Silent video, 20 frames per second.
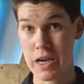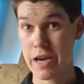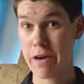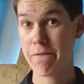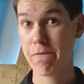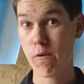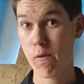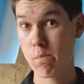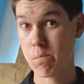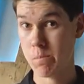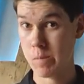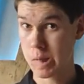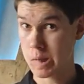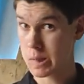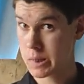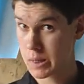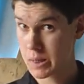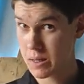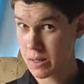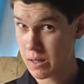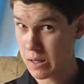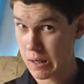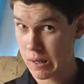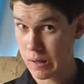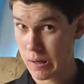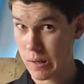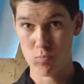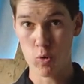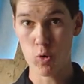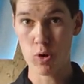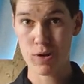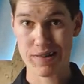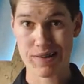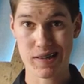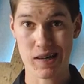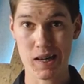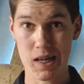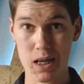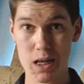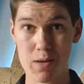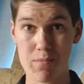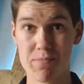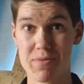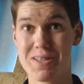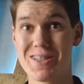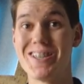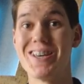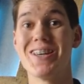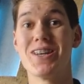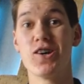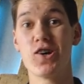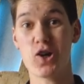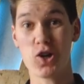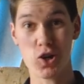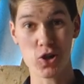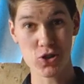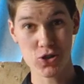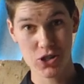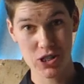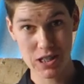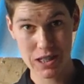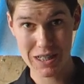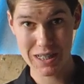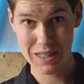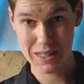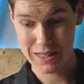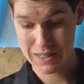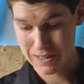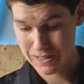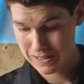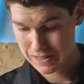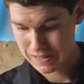Half a million more times than arsenic,